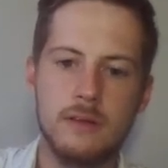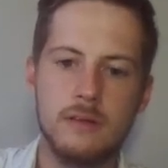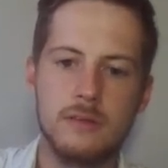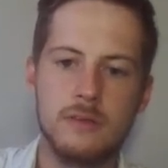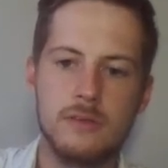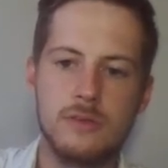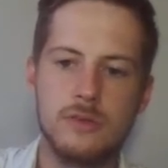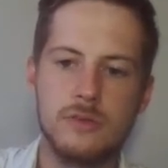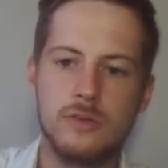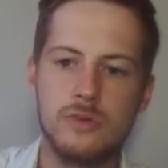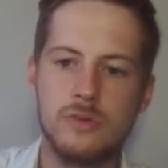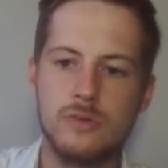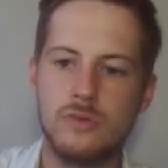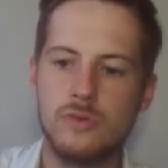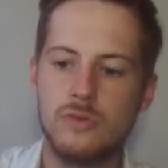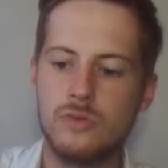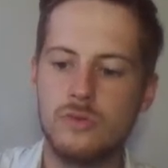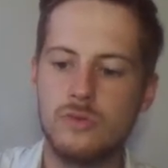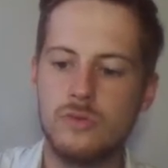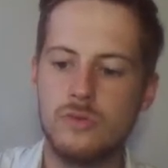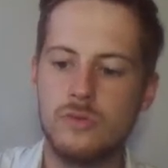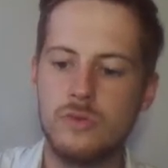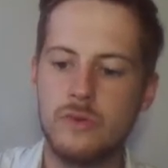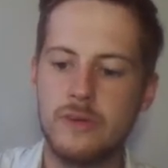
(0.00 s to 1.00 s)

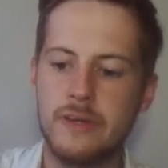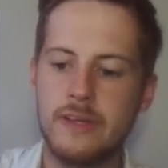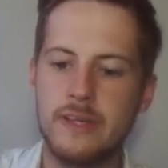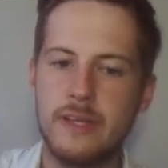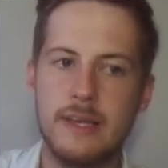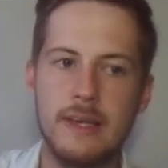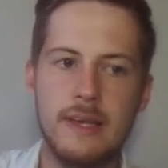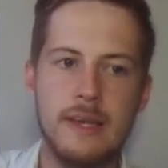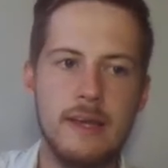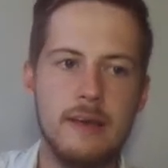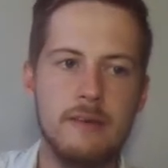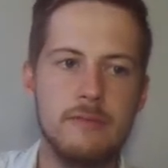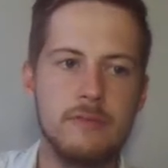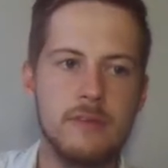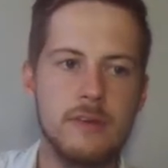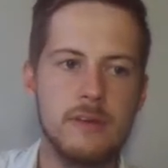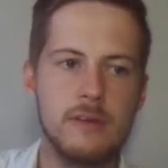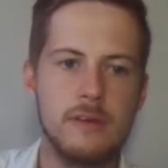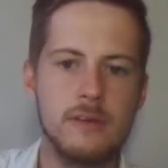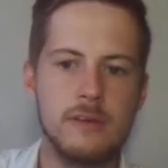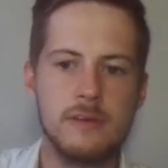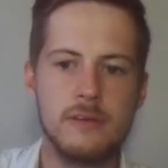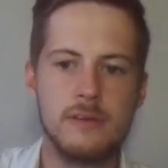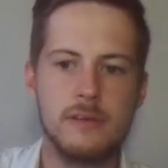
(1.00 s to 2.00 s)
to 11.
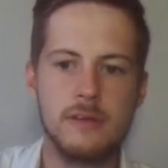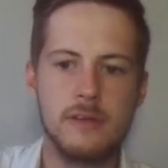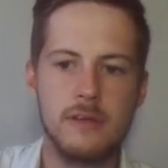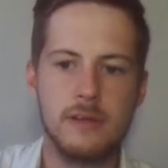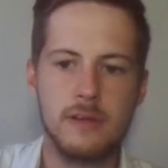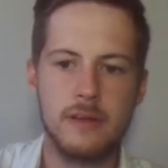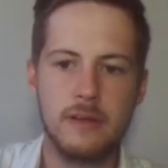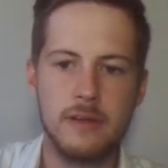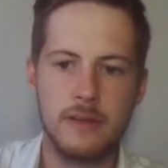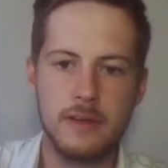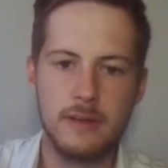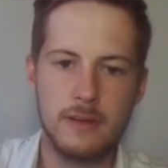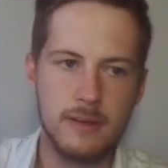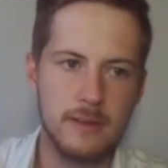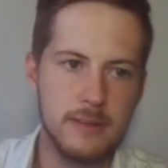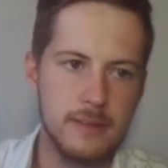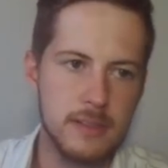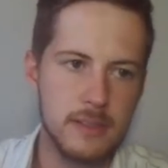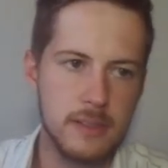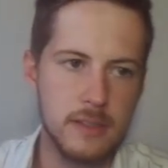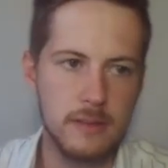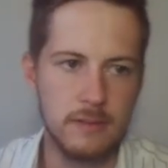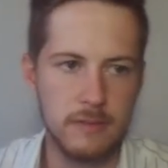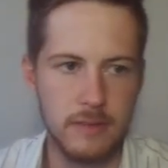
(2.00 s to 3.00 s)
Let's
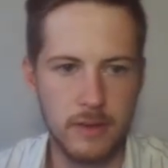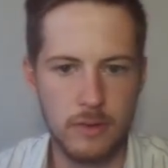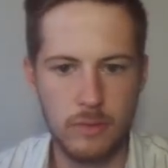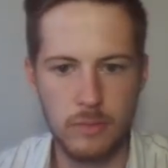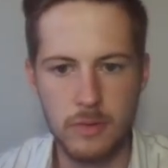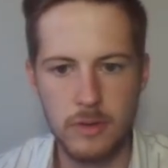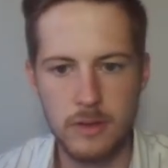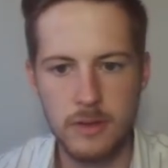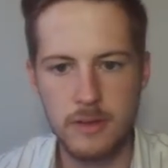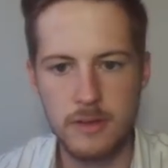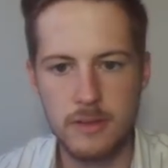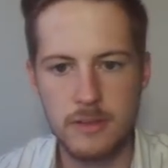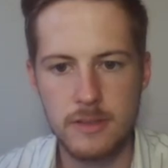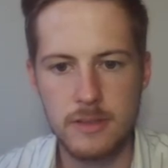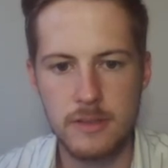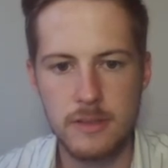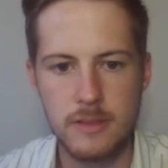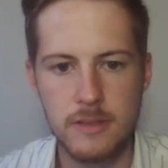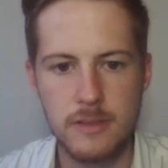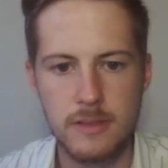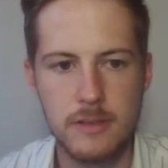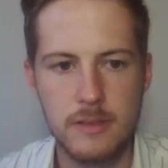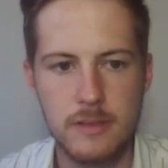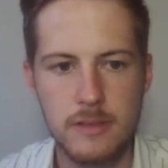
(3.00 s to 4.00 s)
see if that
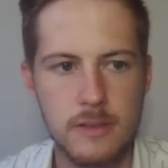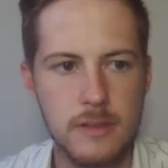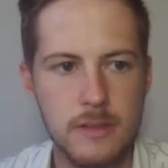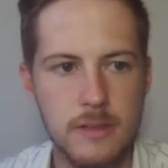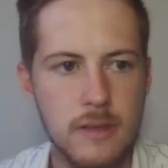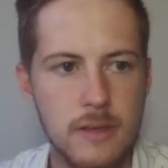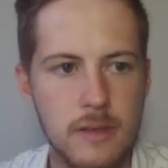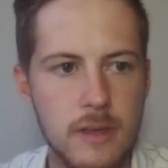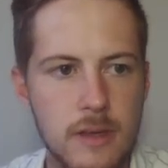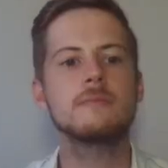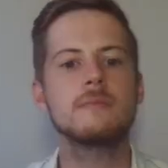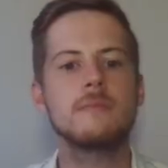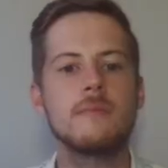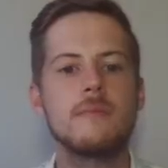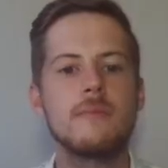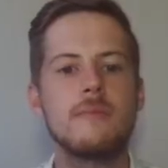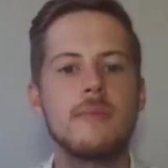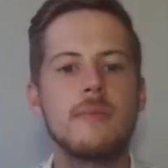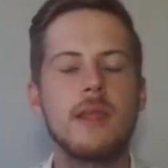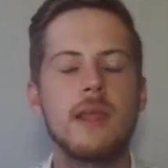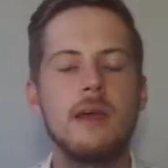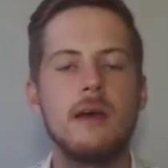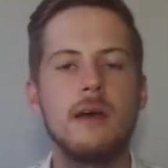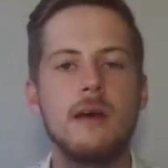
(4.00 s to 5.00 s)
works.
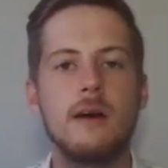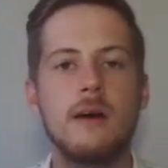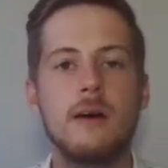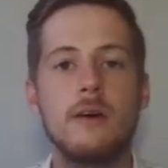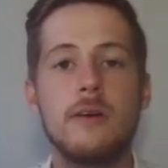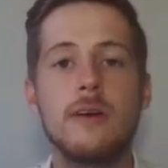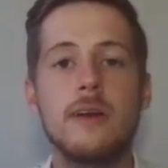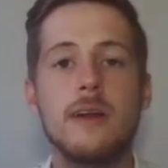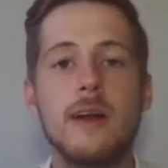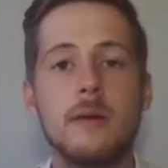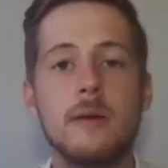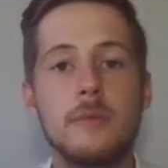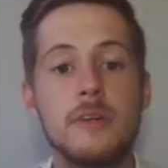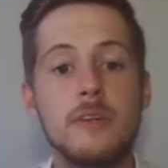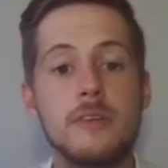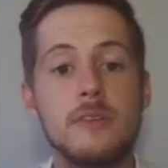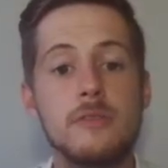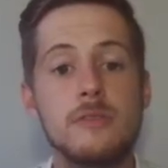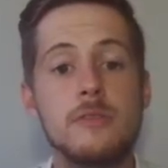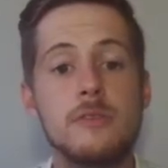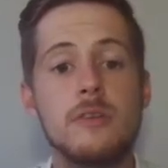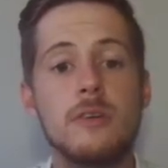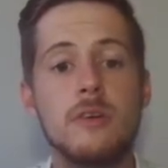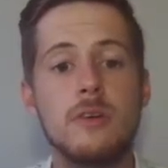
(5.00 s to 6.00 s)
Alright, now I'm going to
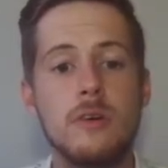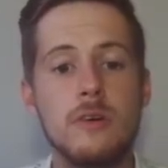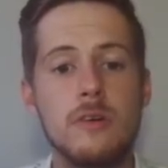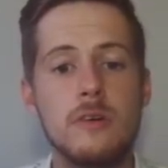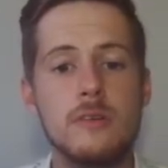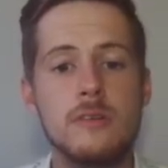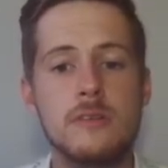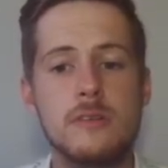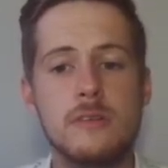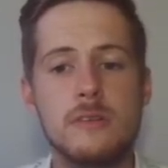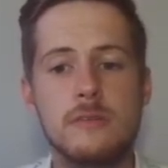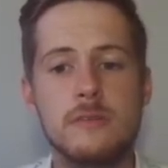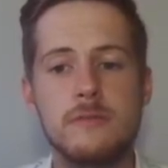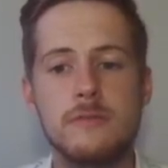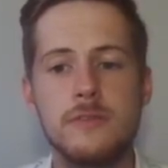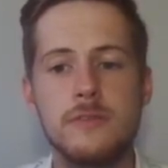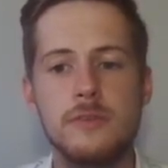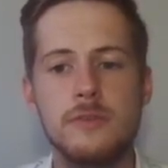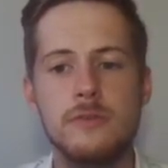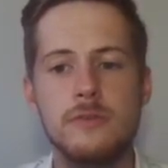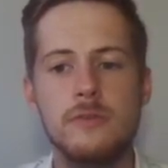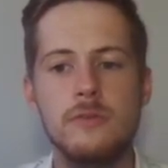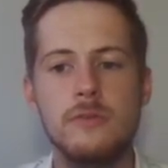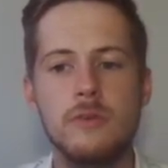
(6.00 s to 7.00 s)
do the last
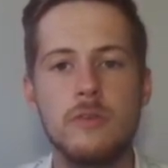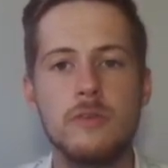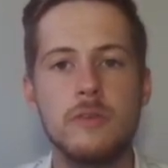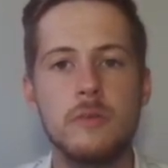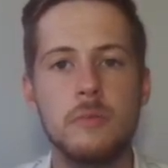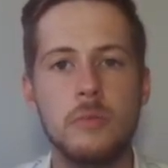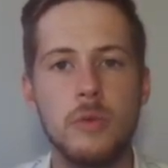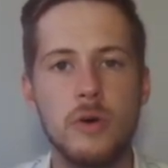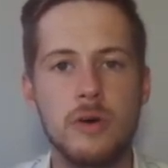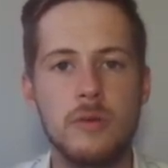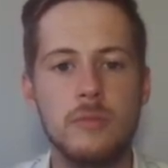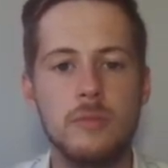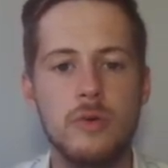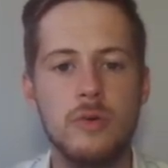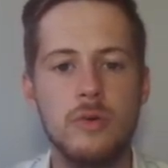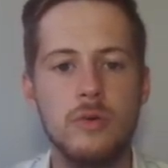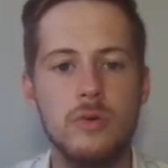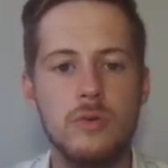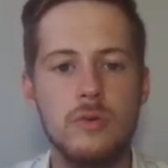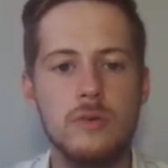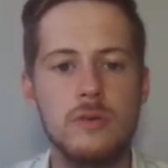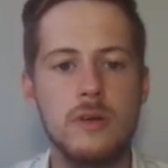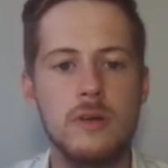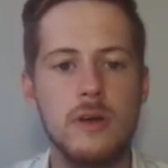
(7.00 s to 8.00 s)
few of the bottom
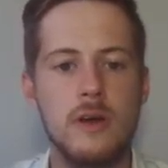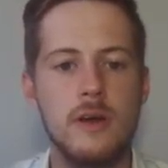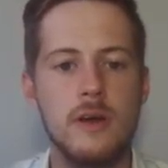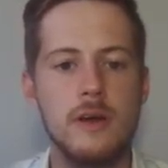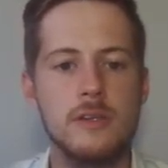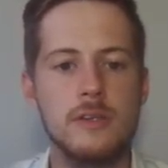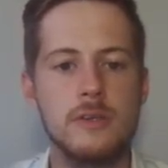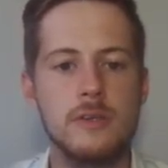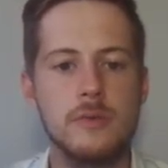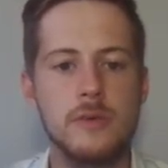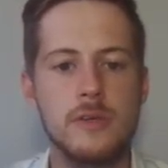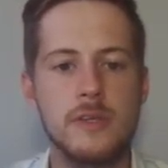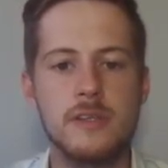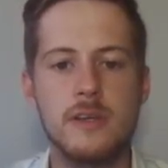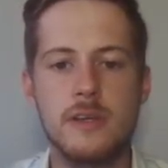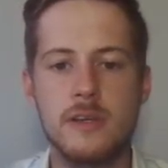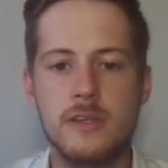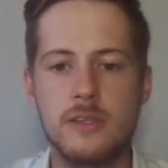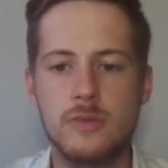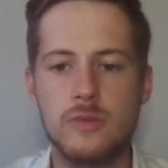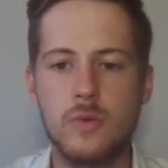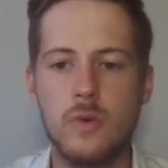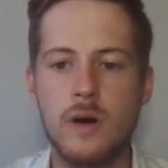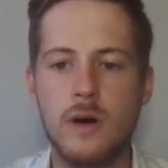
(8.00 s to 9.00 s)
chord. So we're going to say
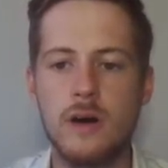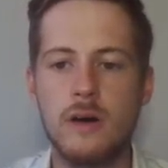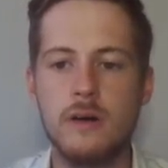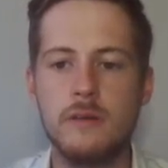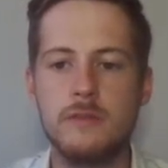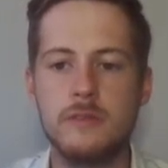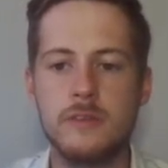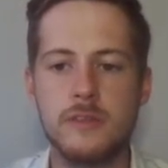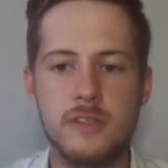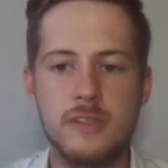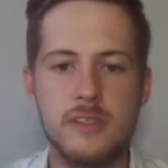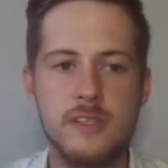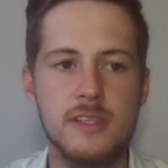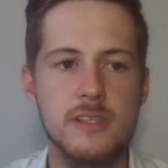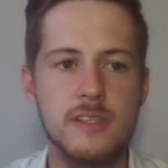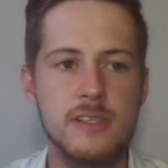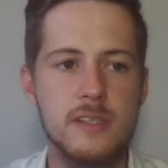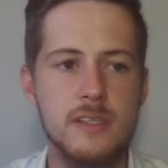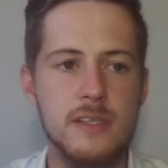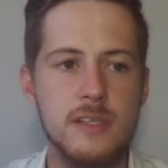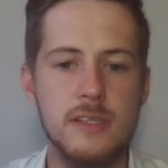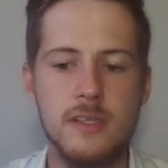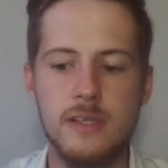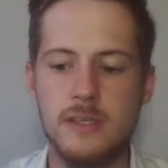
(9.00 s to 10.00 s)
12 to
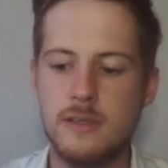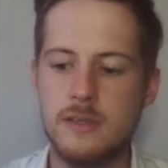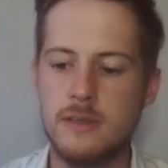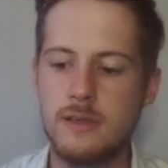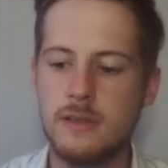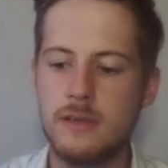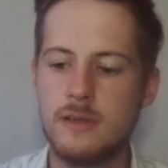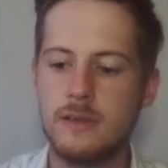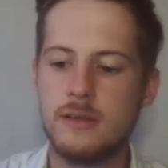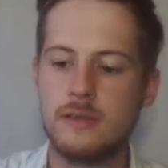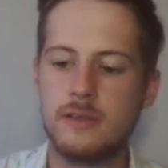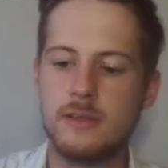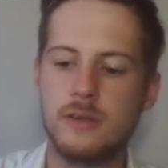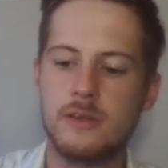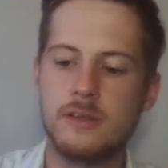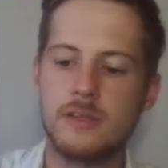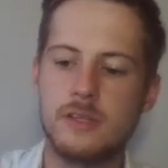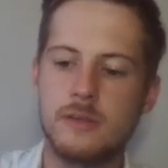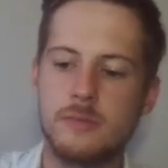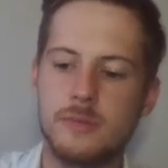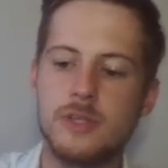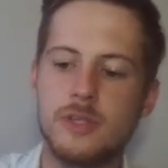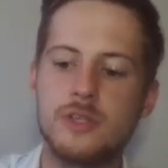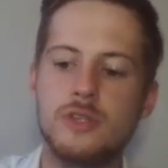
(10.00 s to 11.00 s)
16. So it's
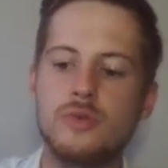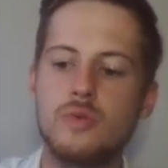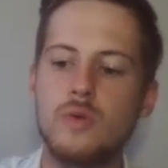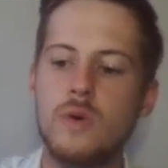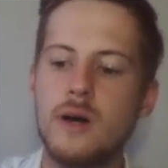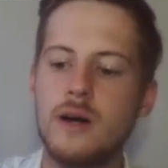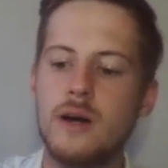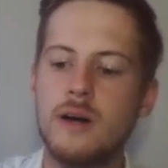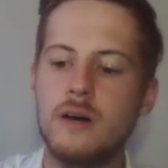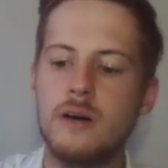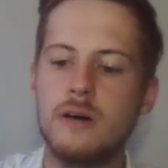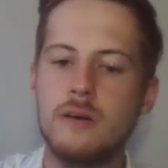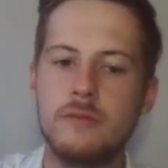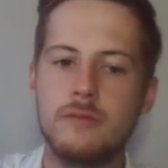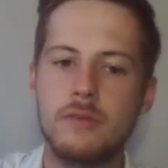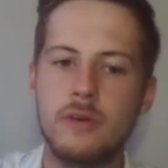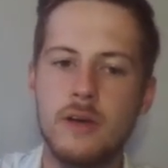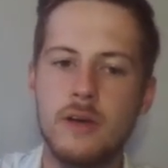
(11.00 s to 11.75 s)
going to be 12